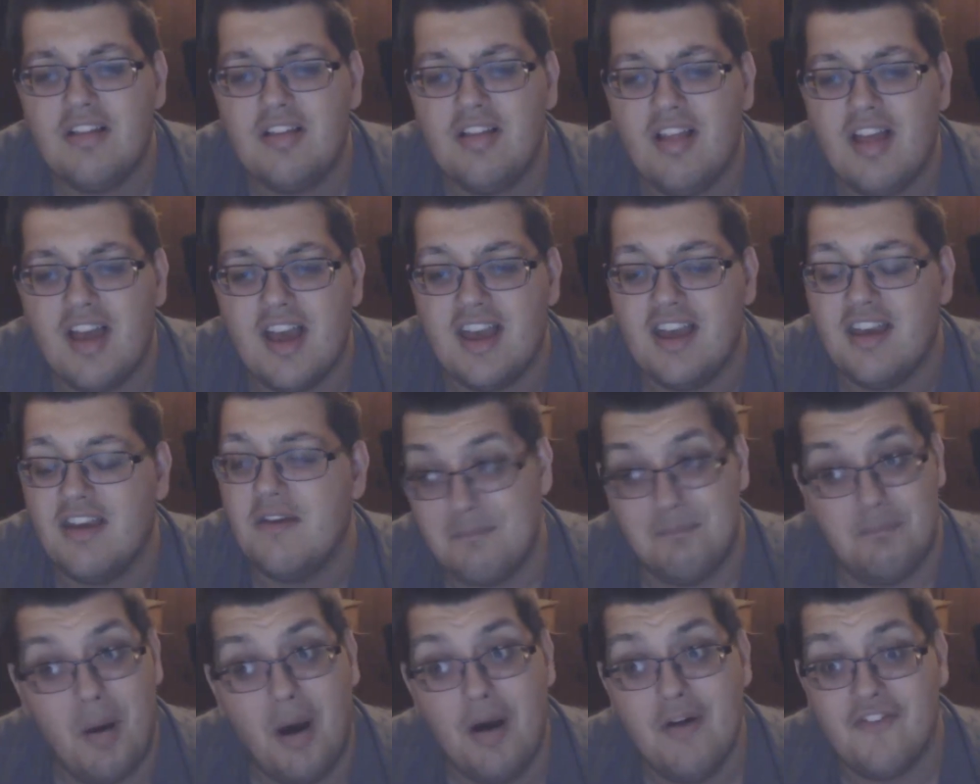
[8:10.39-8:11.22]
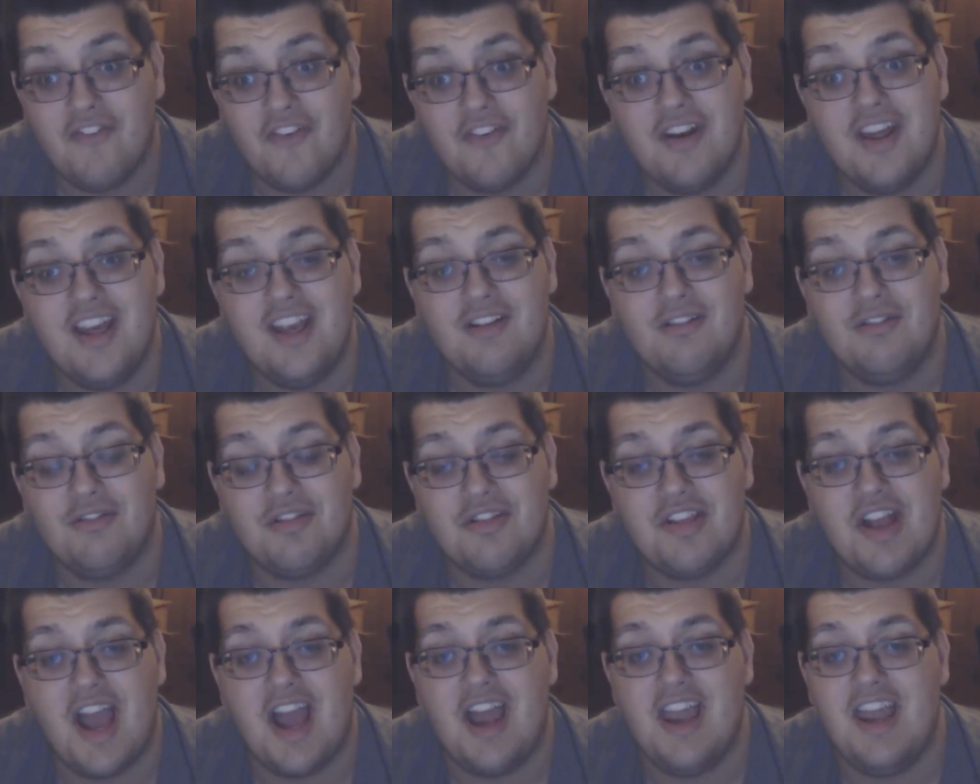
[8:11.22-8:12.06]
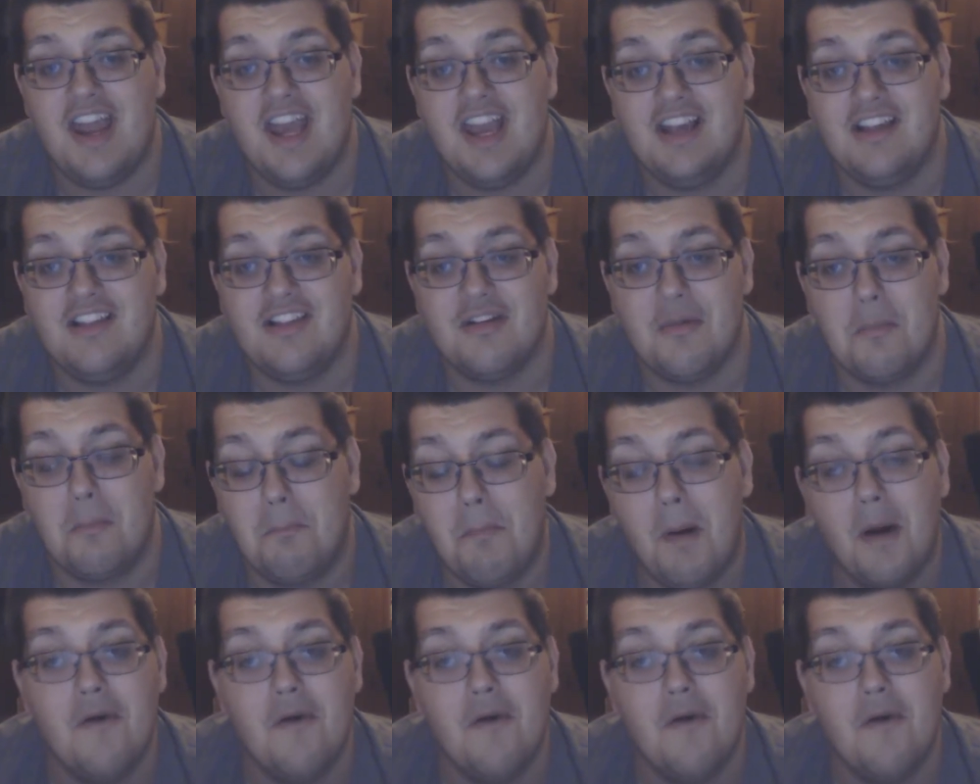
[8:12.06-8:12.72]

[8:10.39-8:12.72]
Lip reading: It's like, they're both on equal standings.